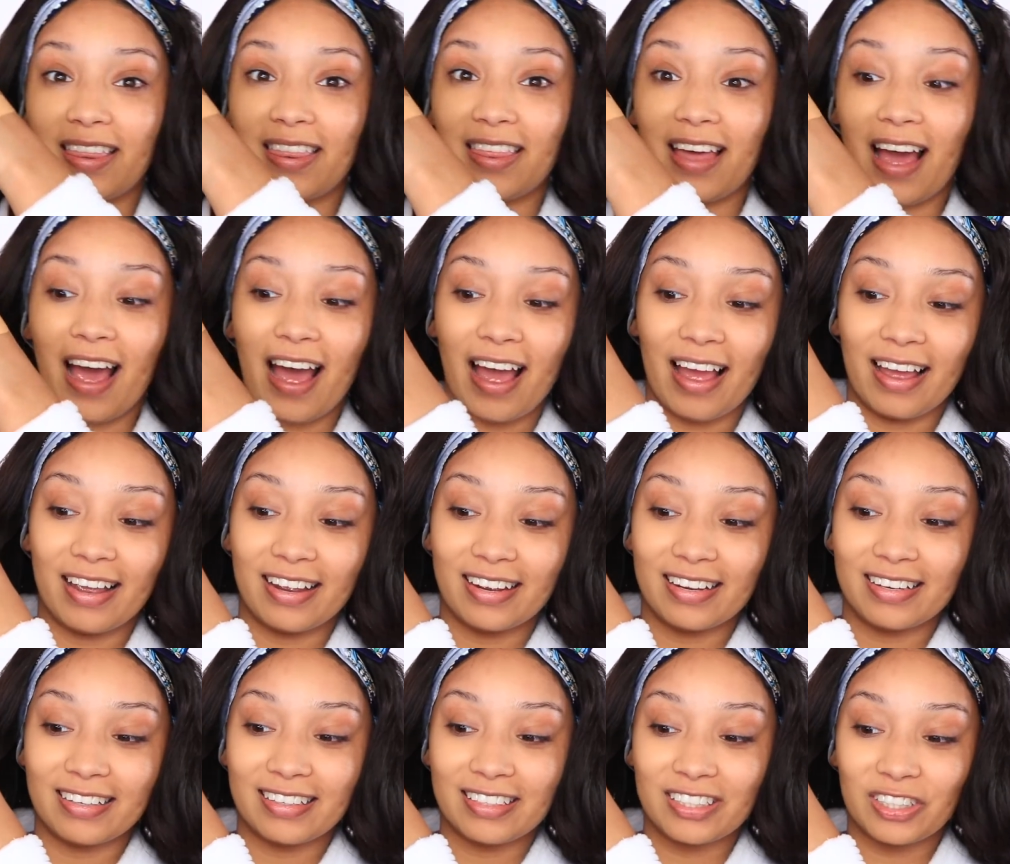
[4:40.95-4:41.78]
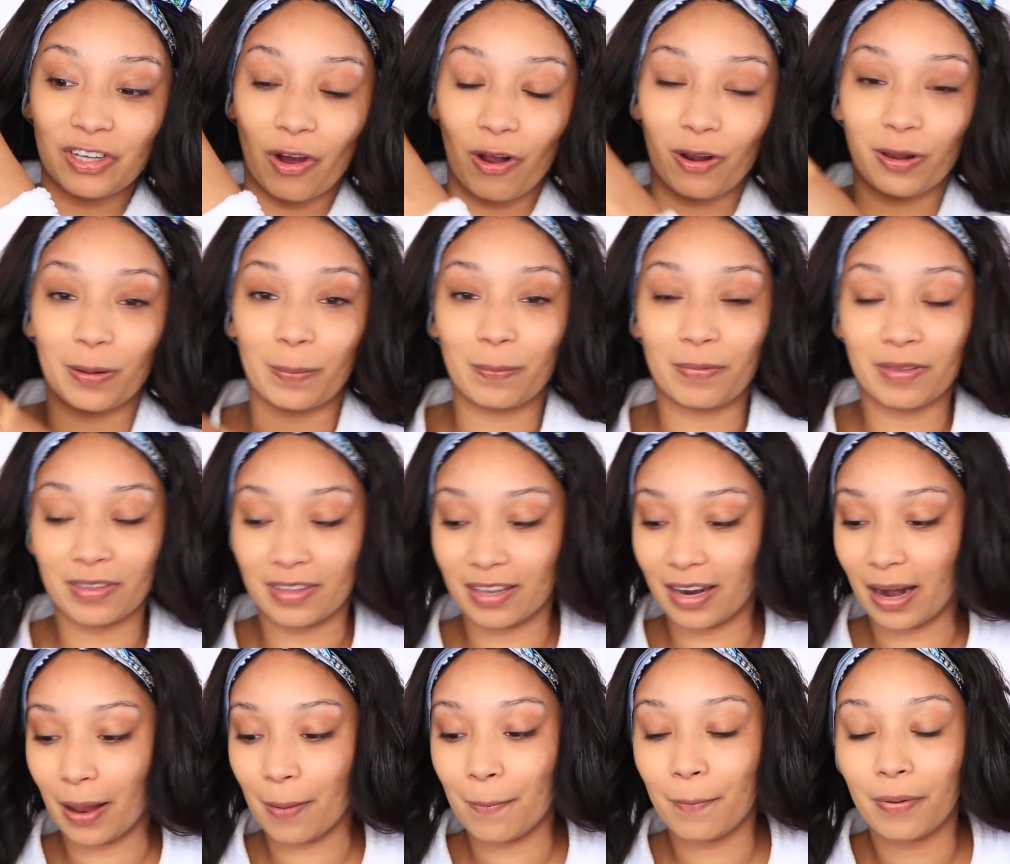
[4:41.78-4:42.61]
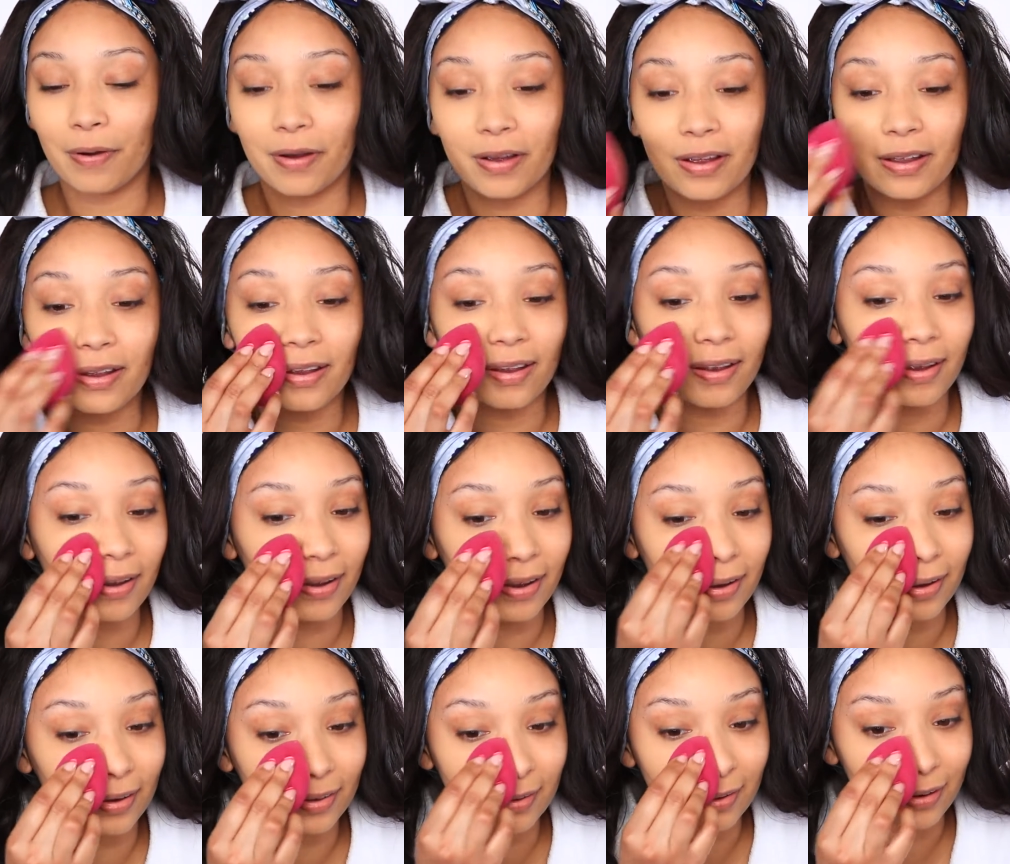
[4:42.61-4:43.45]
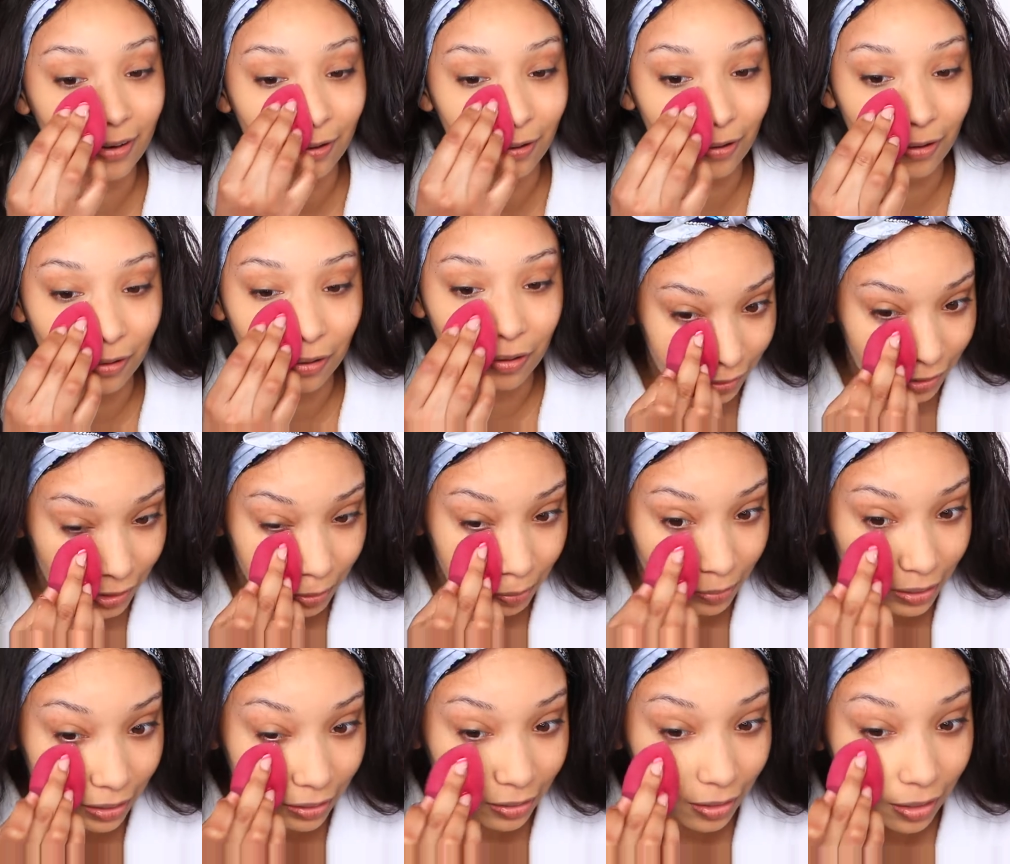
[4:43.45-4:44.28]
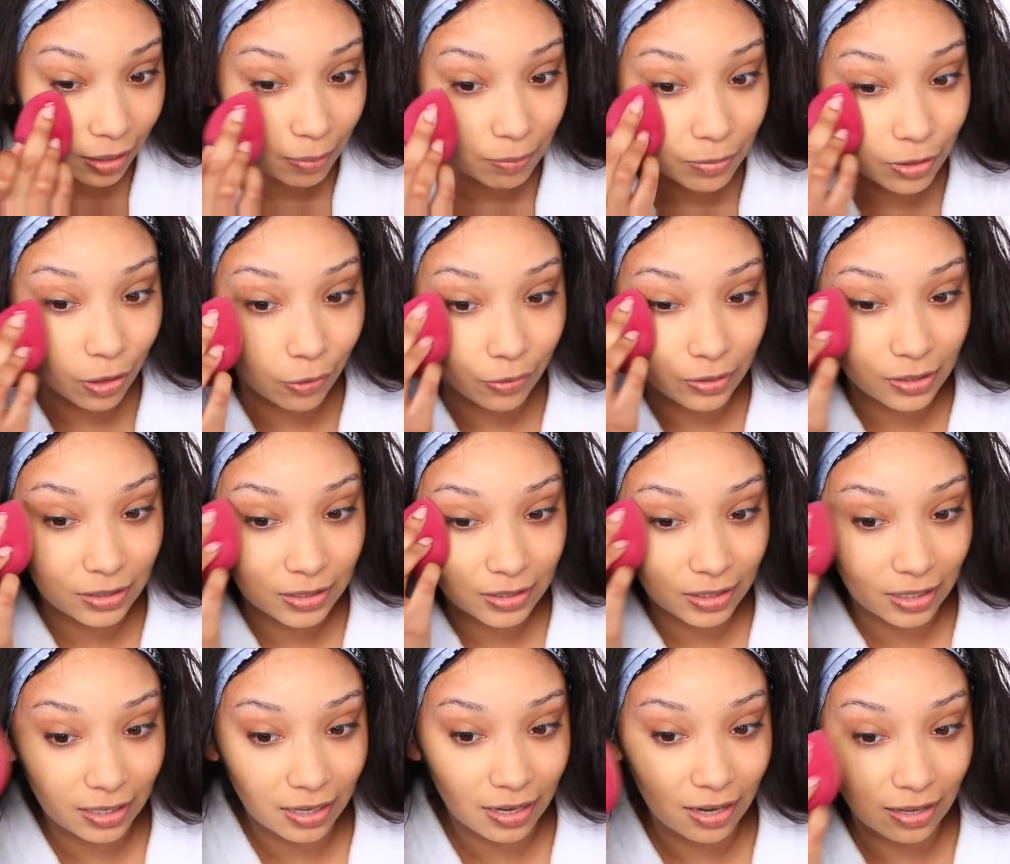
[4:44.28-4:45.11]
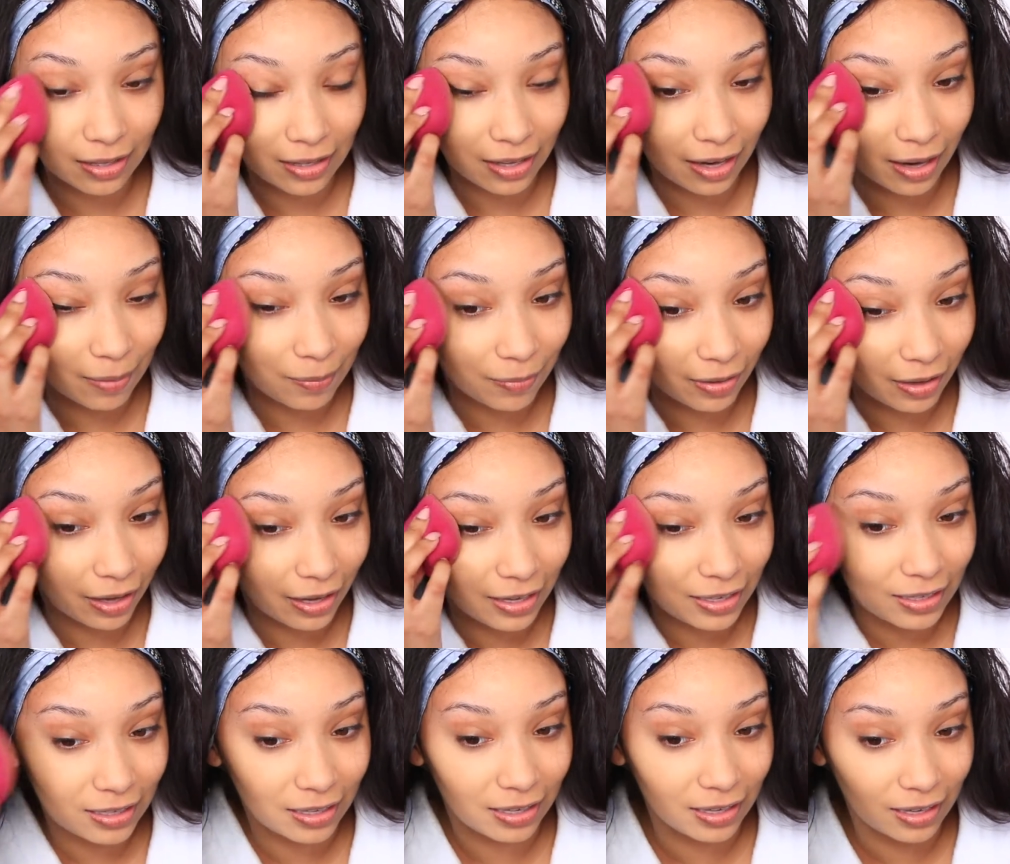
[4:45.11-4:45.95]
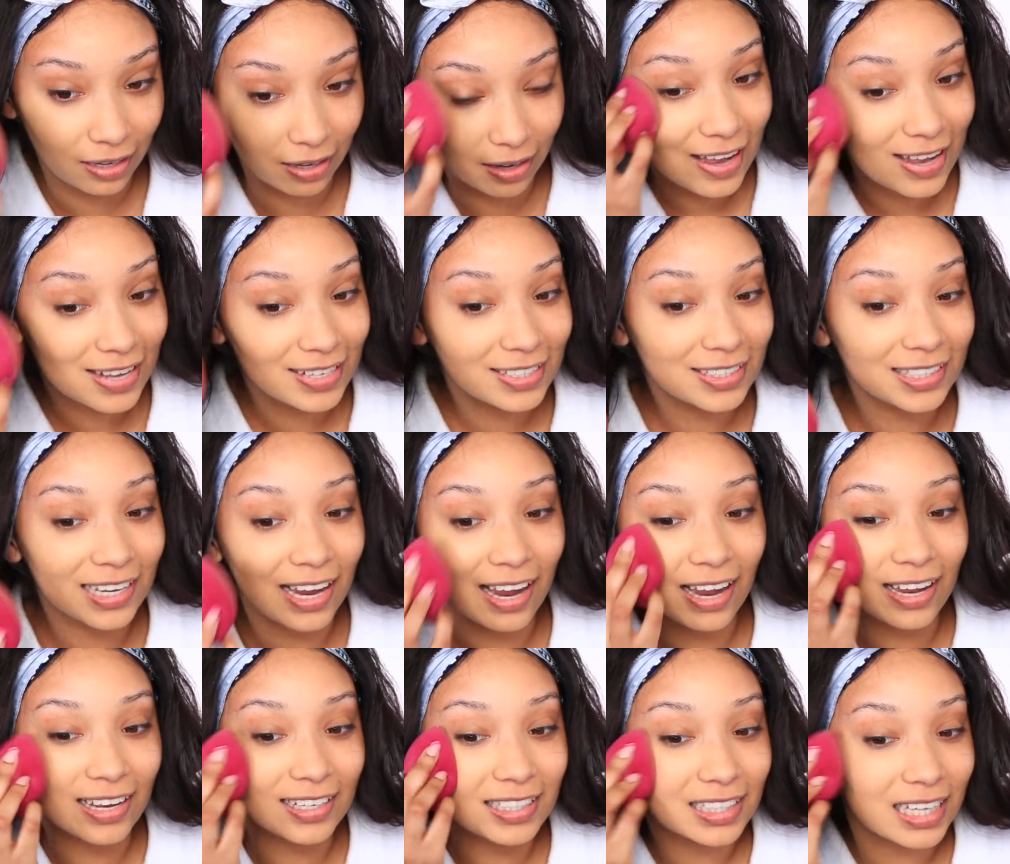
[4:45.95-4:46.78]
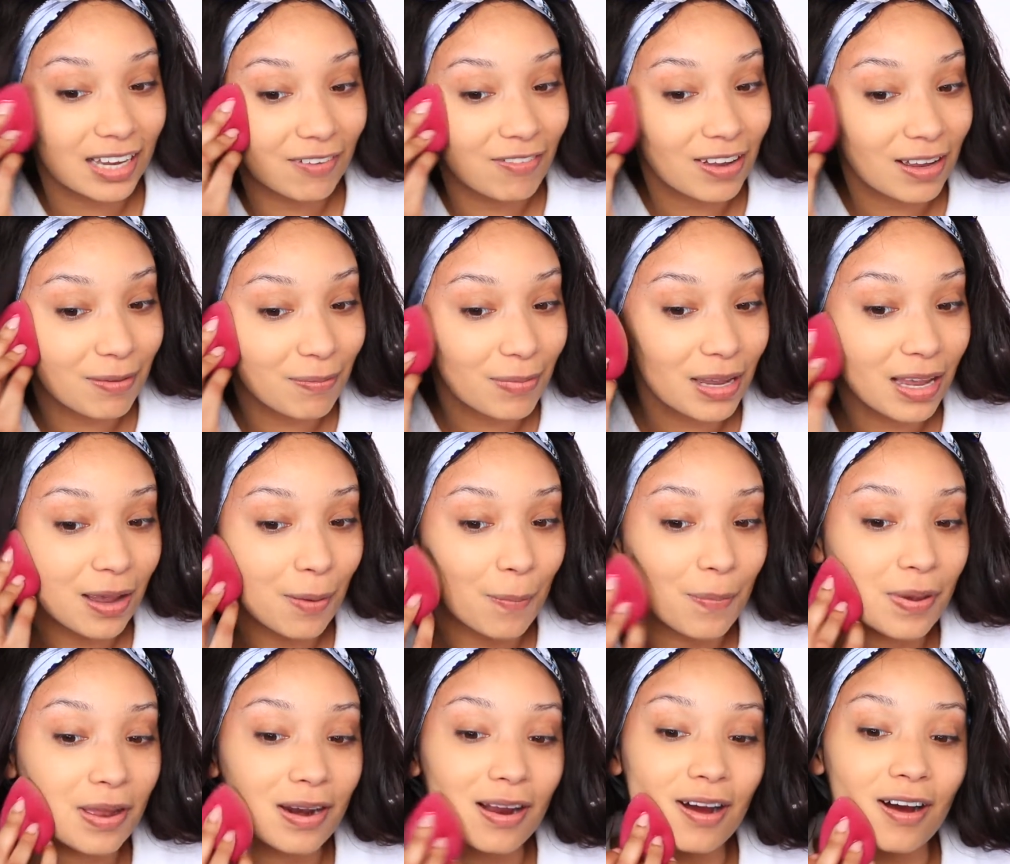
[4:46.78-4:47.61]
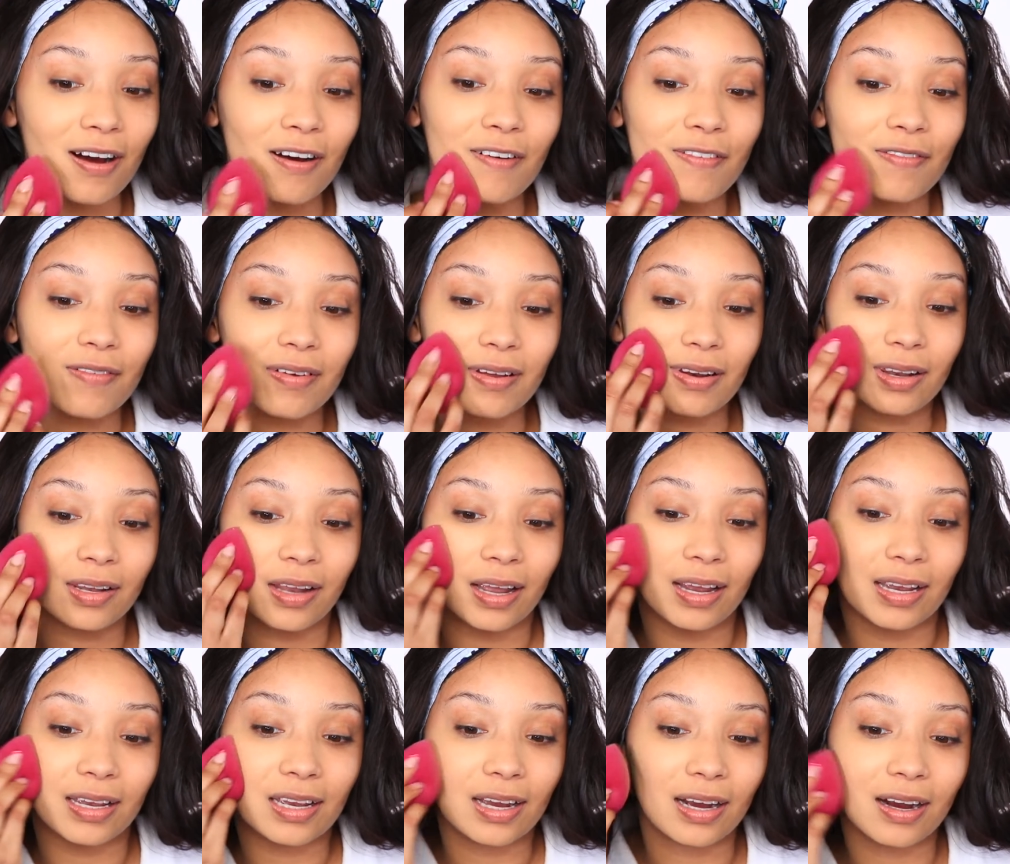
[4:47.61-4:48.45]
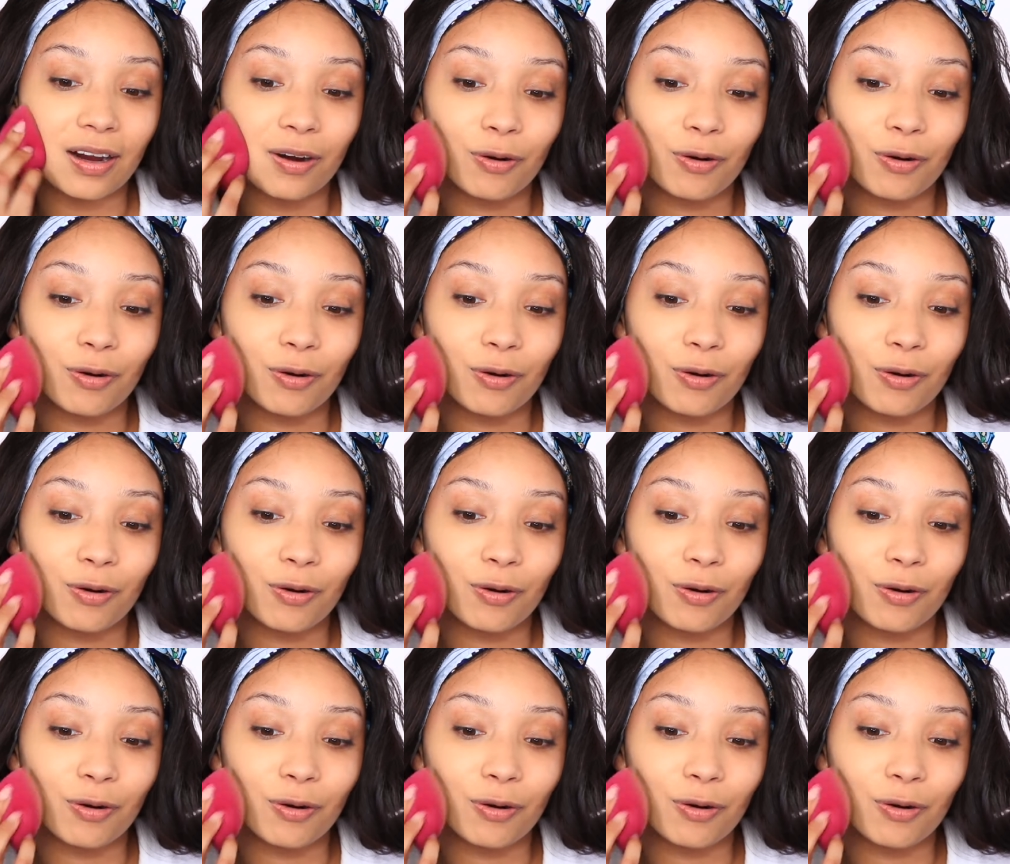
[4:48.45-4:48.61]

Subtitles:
that dollop that I put, and girl, something that I'm noticing that I'm liking is that it's giving me a bit of like a